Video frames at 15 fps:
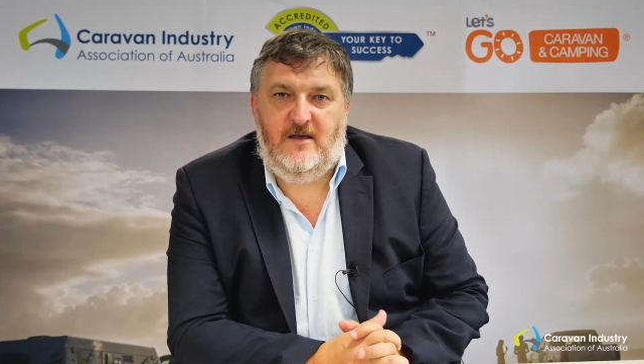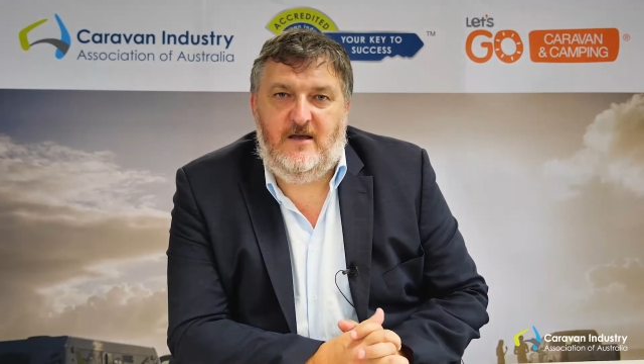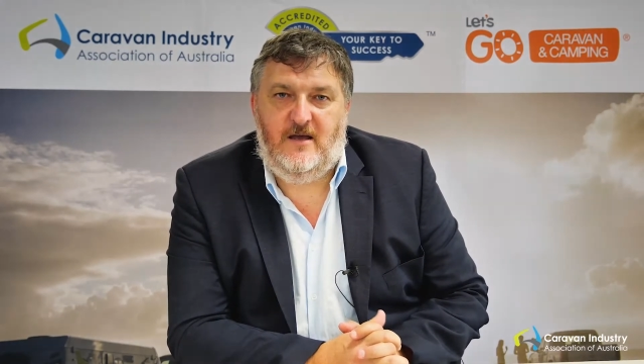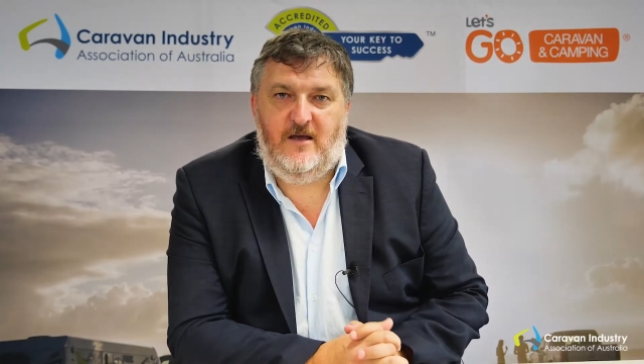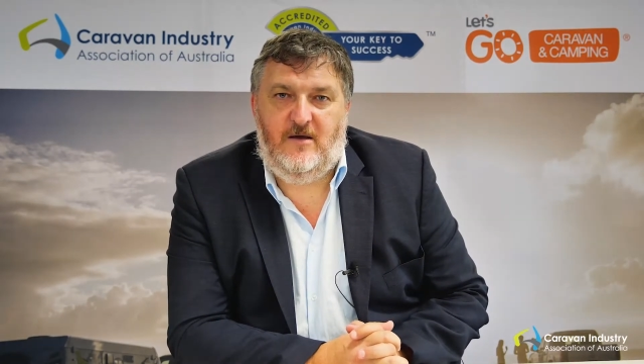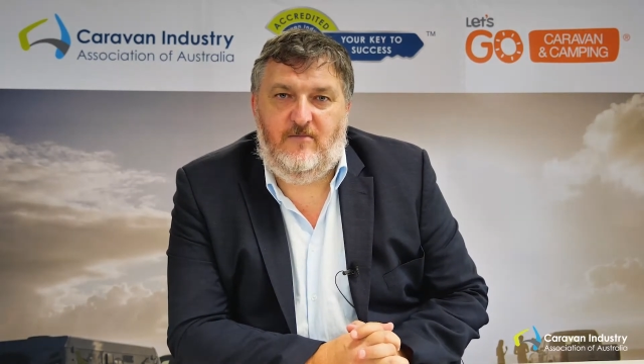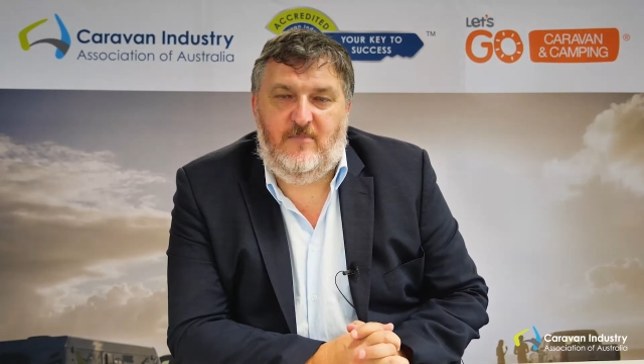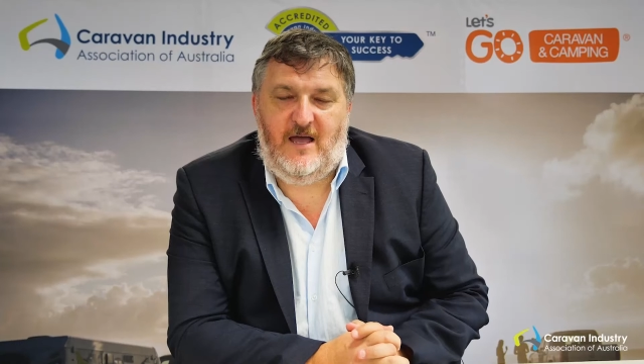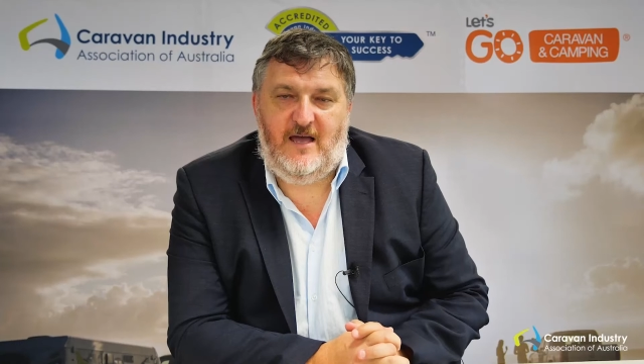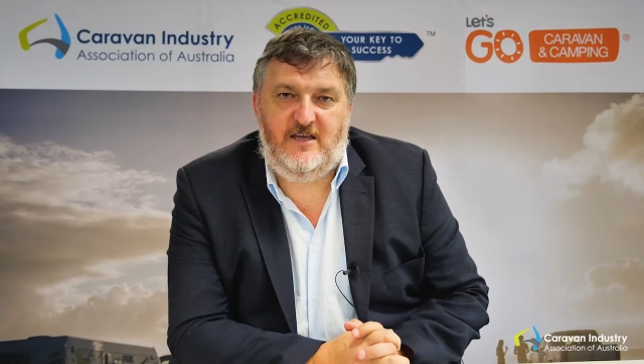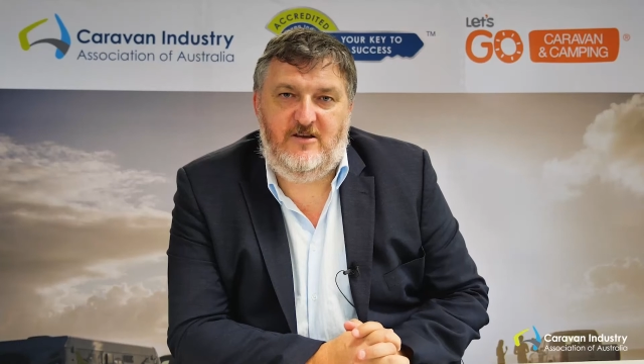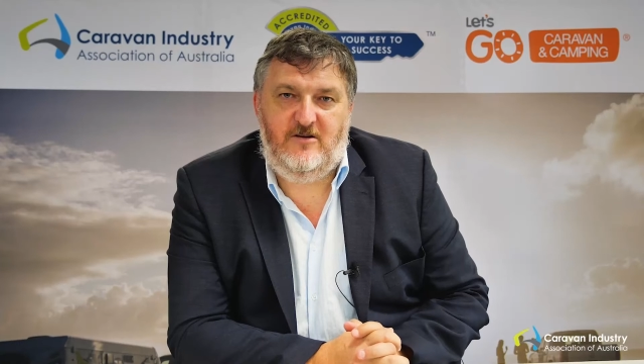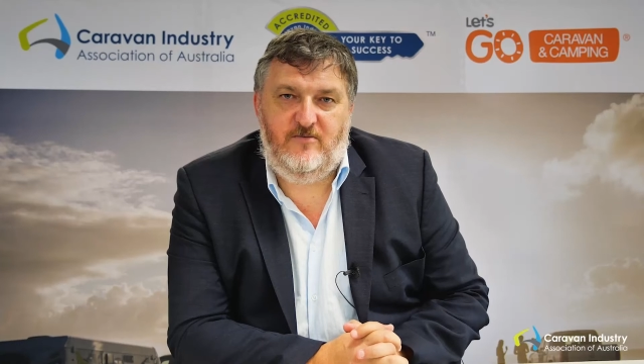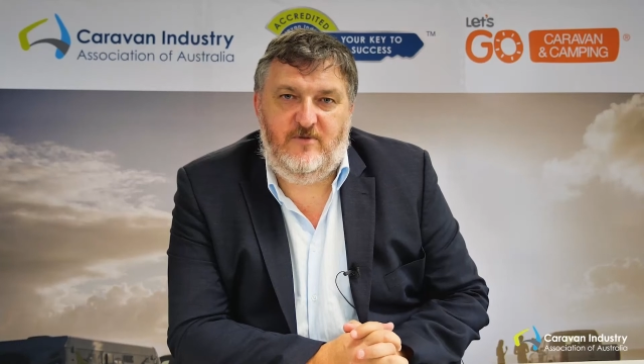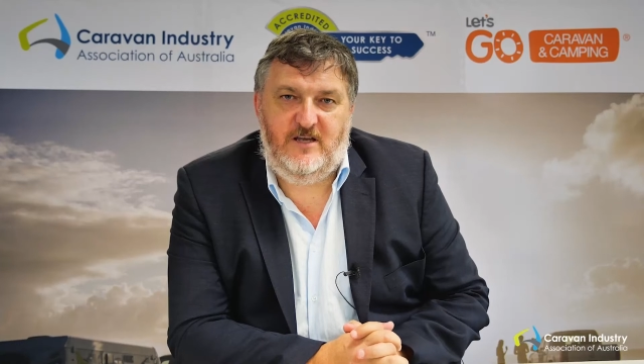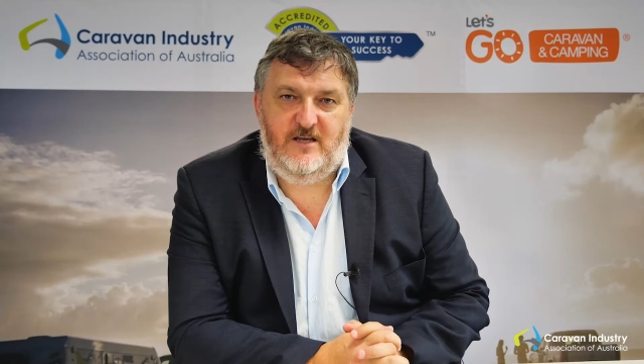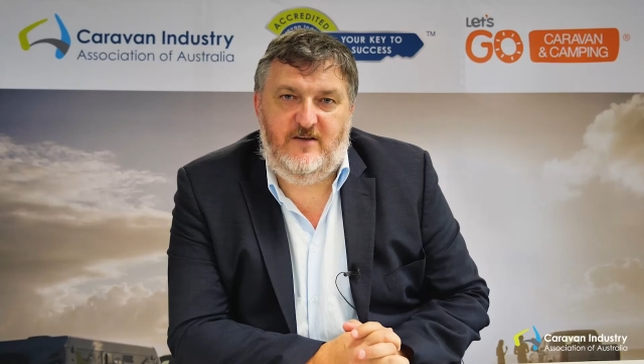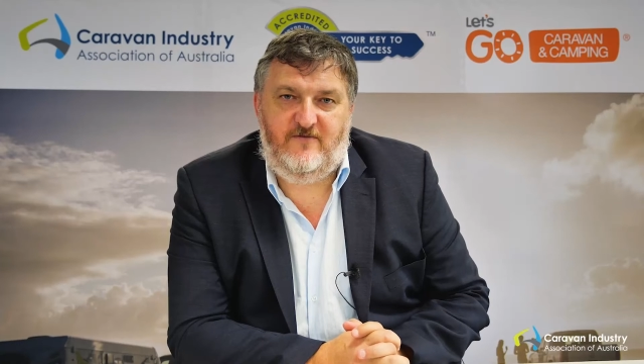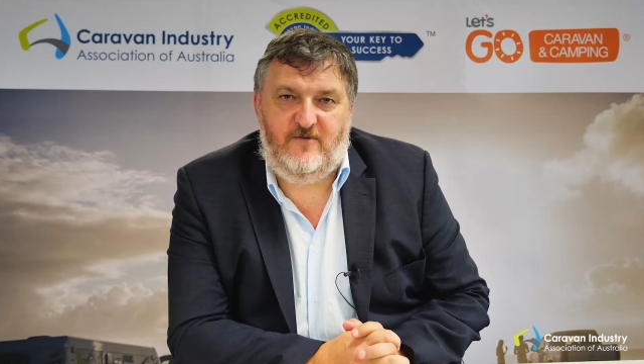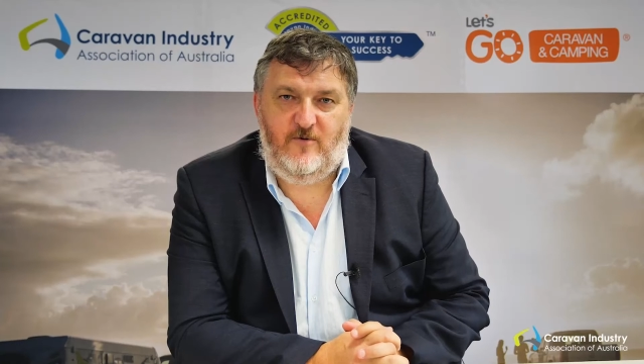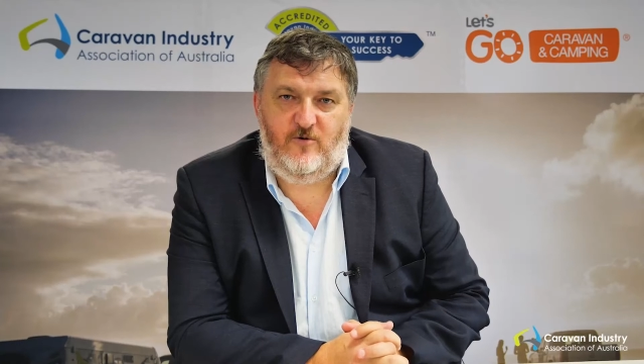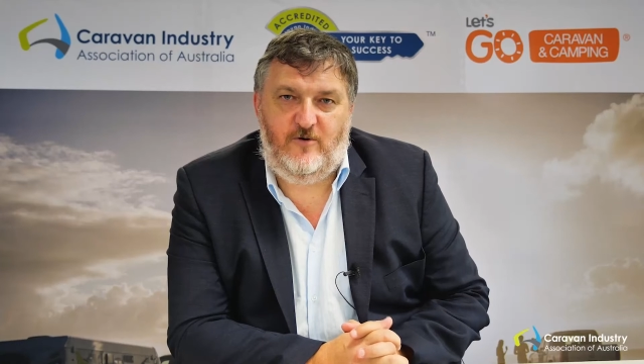
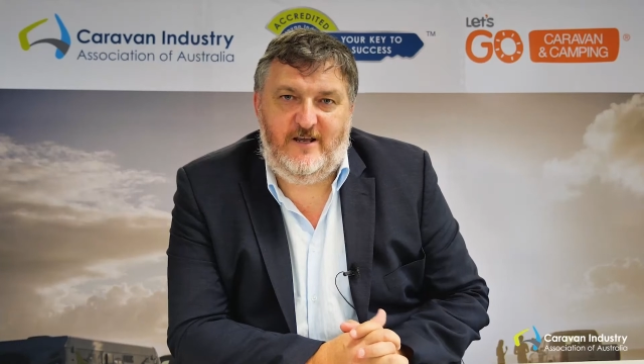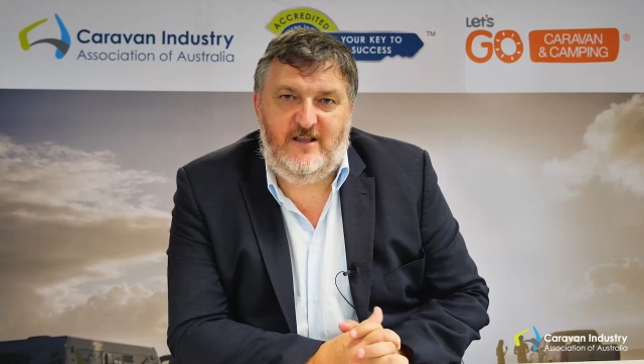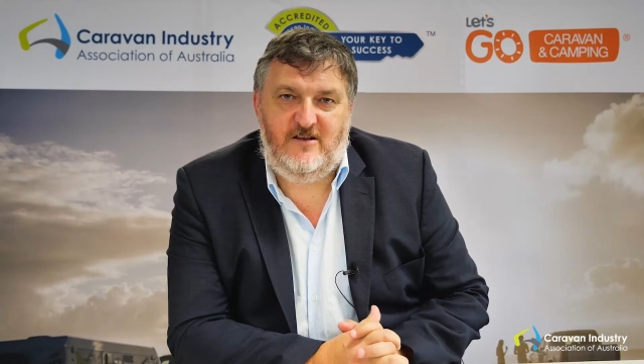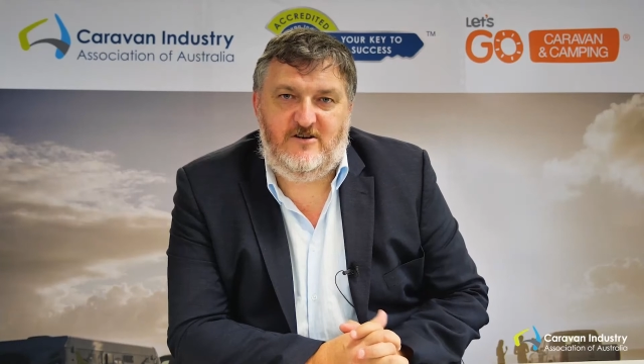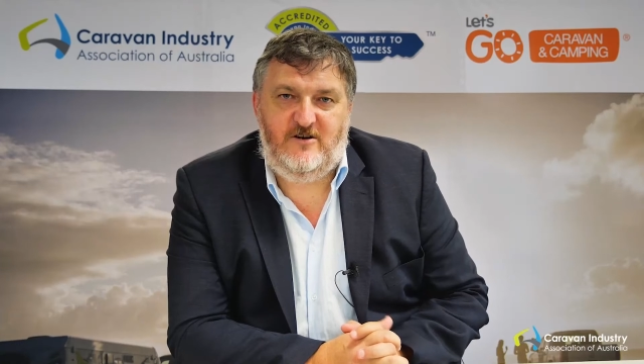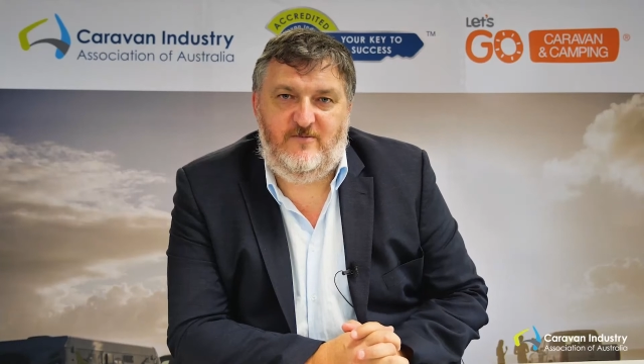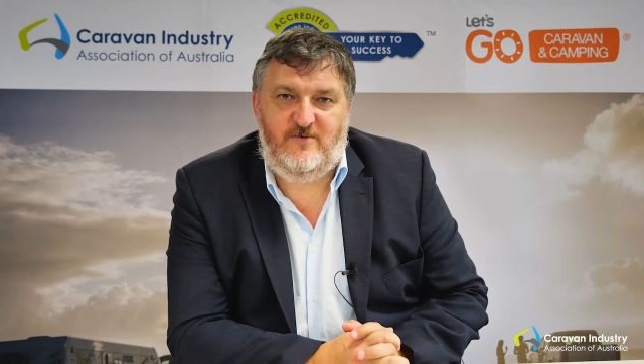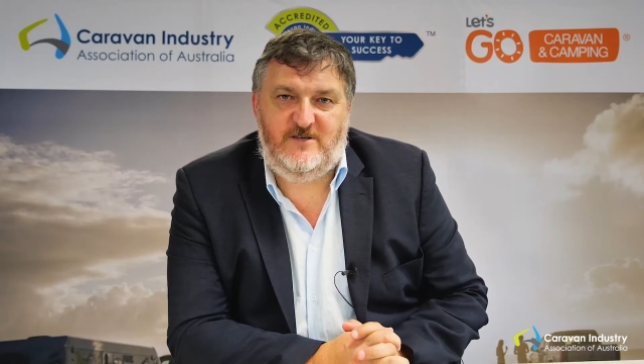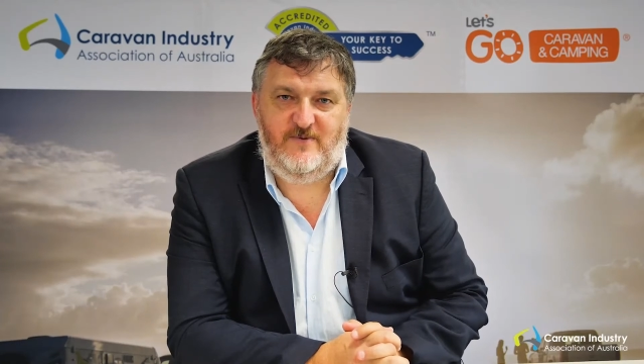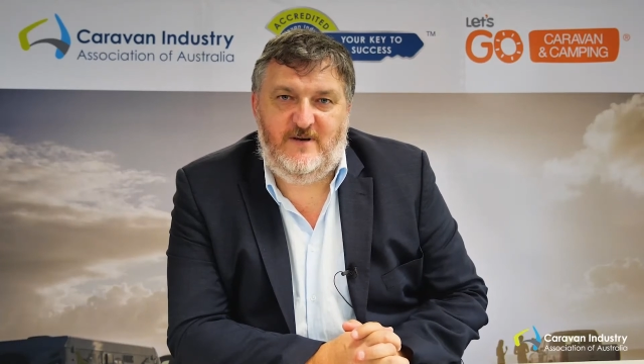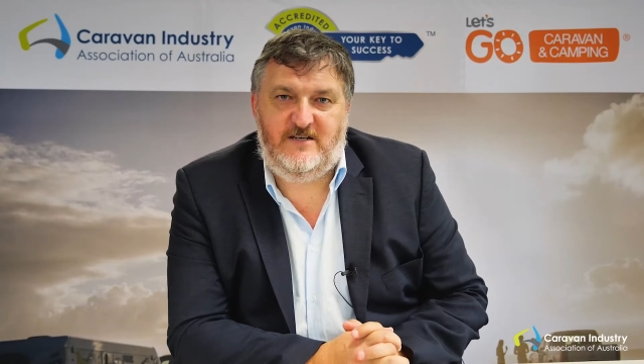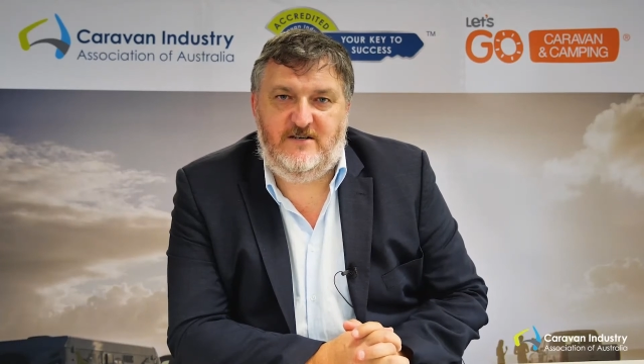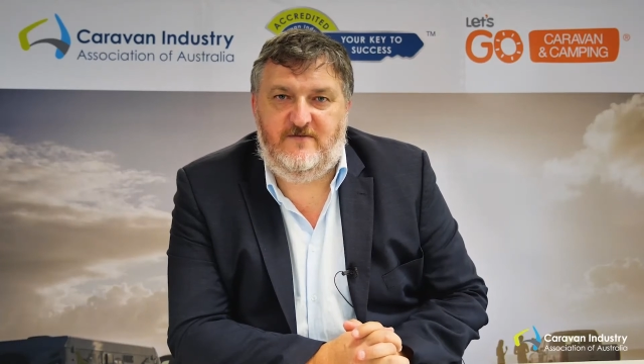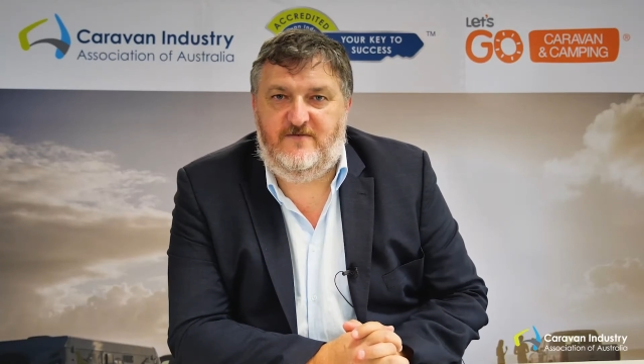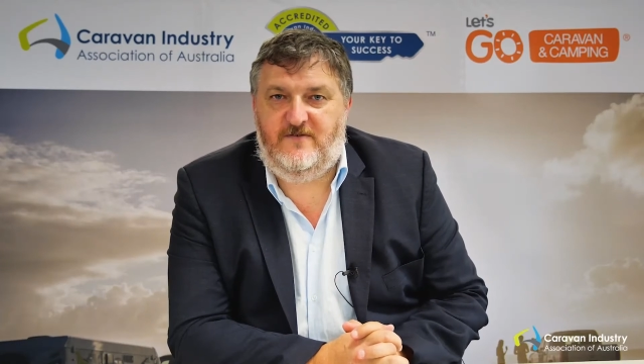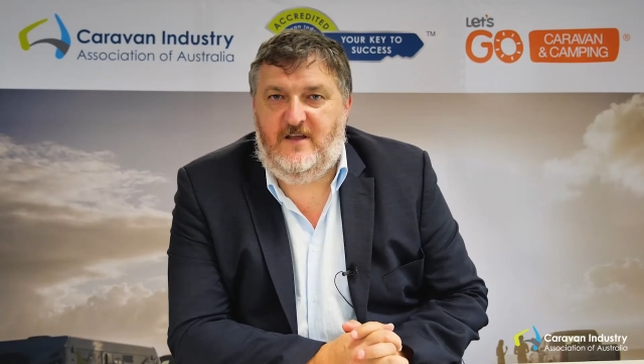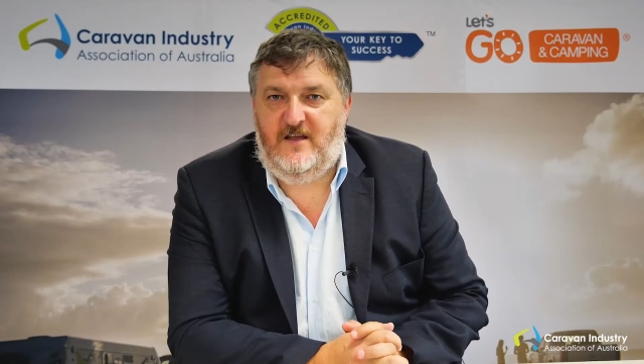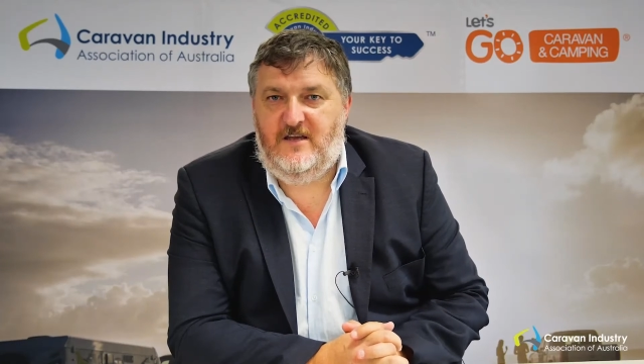Arguably, from a regulatory perspective,